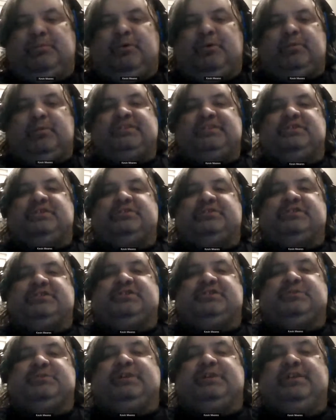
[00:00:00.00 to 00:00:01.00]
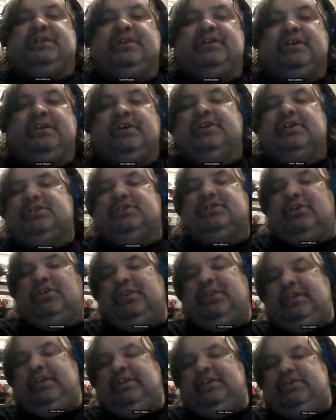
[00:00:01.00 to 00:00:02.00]
to do more research into it.
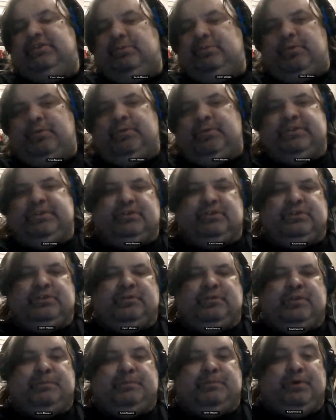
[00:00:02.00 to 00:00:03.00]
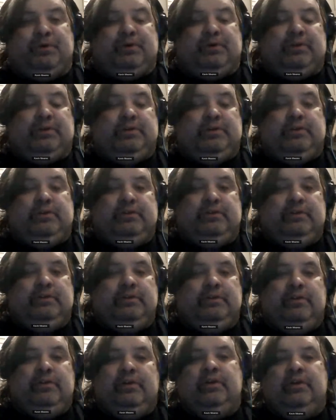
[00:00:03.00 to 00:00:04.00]
Certainly need to do more research for the book,
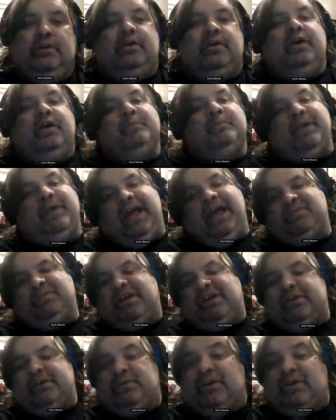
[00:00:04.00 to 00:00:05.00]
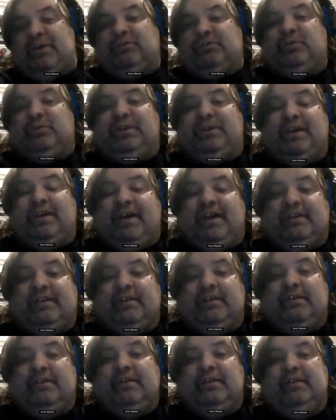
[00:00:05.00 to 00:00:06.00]
but I haven't gotten around to it yet.
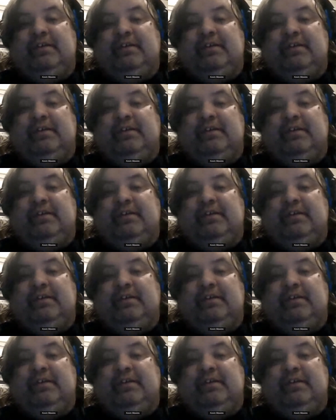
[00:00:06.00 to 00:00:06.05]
